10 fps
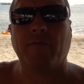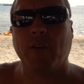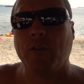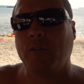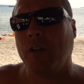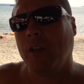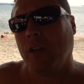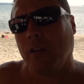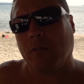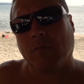food
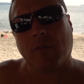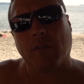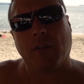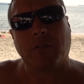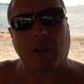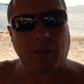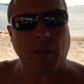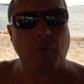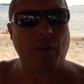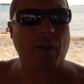it's like,
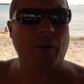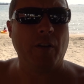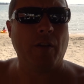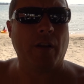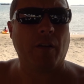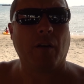then what are you gonna do there?